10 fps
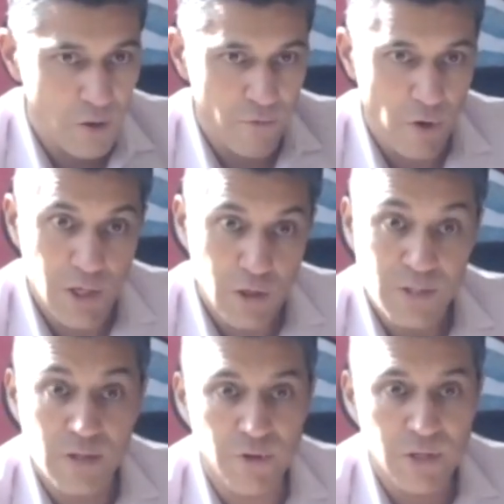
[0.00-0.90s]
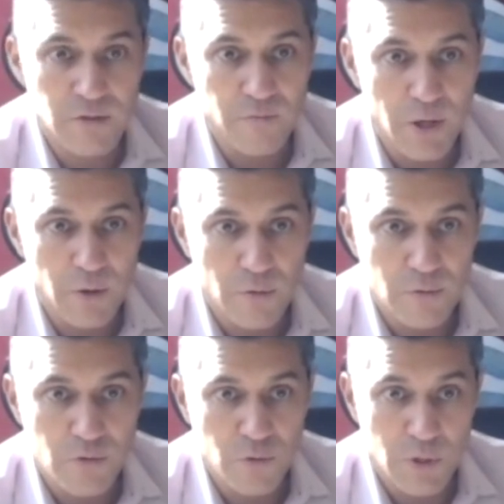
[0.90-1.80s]
a very cost-effective manner.
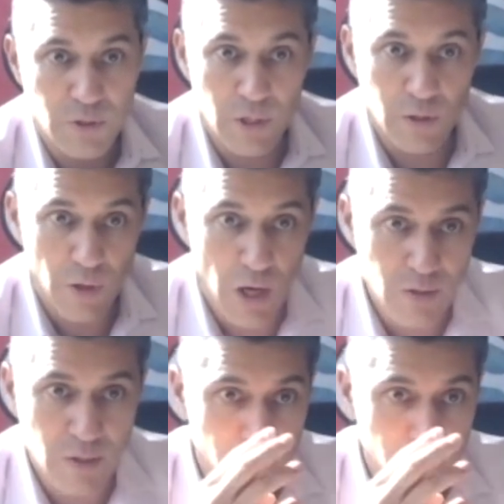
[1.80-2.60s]
So it allows even